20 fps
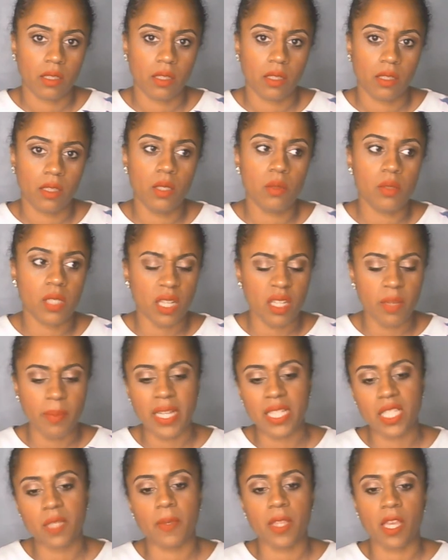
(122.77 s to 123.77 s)
You was only
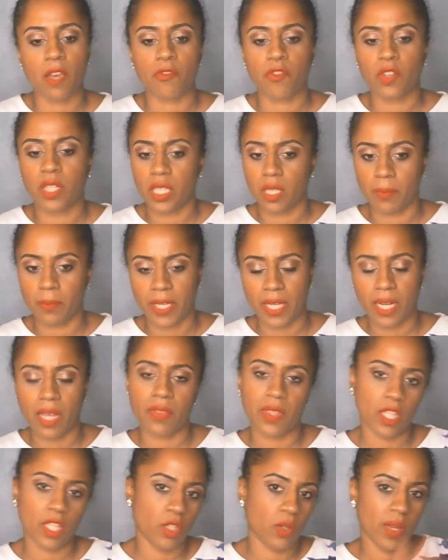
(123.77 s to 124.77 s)
meant to be there for a little bit, and
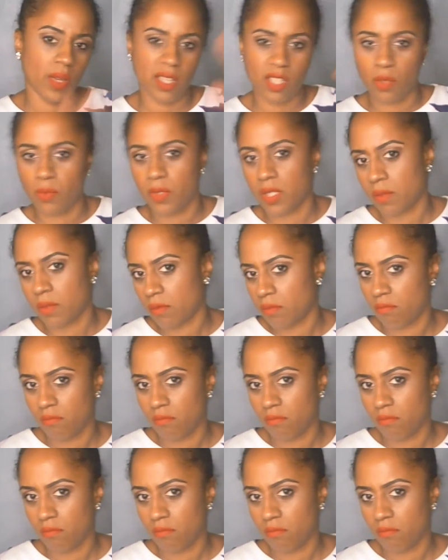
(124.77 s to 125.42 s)
then you was